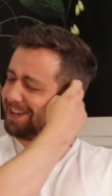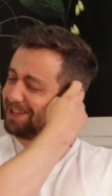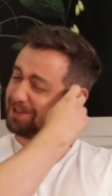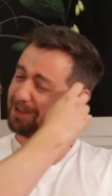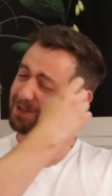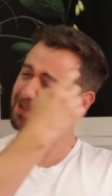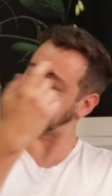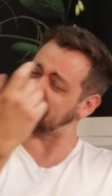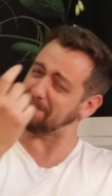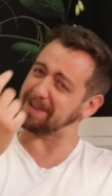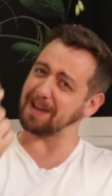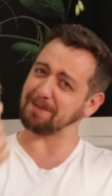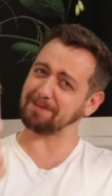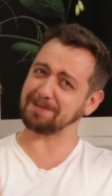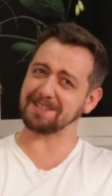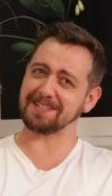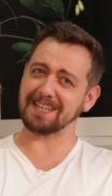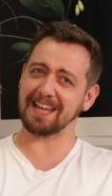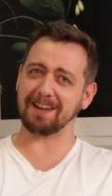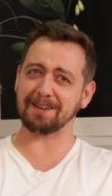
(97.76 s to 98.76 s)
I used to be able
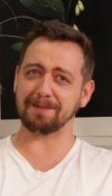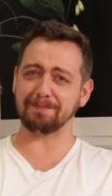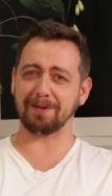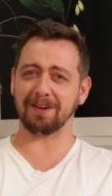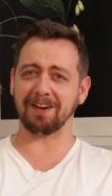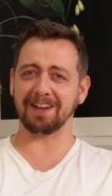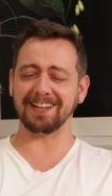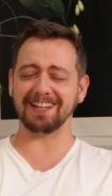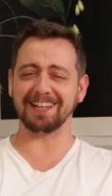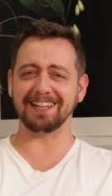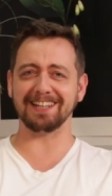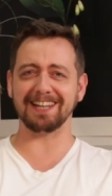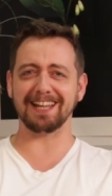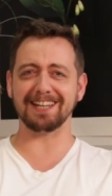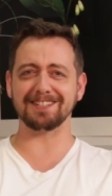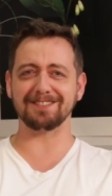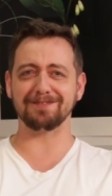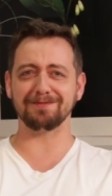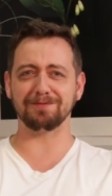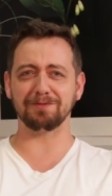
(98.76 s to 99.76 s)
to down a pint in
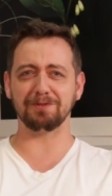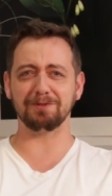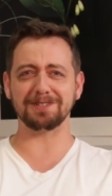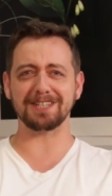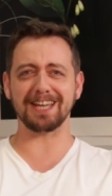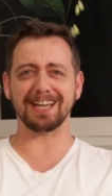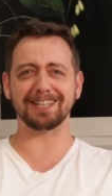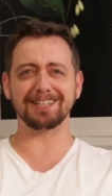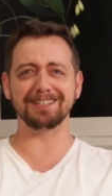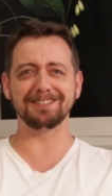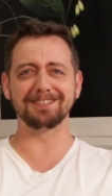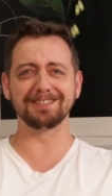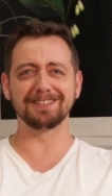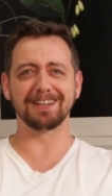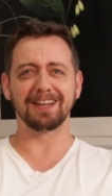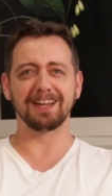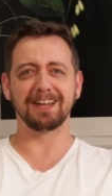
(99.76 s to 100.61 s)
less than four seconds.